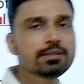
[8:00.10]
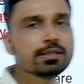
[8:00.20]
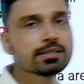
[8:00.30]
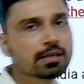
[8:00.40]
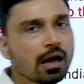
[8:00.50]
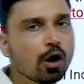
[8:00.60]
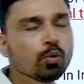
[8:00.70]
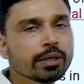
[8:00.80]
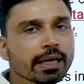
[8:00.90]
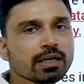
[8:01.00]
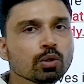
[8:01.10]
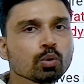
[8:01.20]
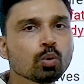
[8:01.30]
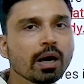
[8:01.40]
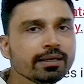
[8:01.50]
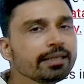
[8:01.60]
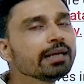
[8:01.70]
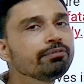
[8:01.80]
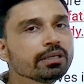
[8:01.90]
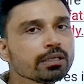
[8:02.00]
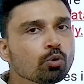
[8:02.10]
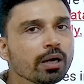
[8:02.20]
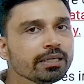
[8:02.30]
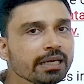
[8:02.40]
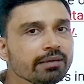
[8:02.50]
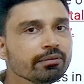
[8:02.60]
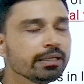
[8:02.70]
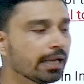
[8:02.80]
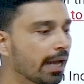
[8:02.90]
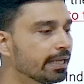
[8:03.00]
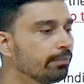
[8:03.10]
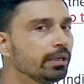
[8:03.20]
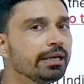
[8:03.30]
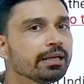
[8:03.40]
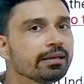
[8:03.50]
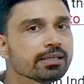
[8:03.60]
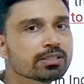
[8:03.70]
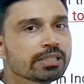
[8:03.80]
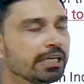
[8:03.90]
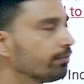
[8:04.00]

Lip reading: is how we can quantitatively IMD declares heat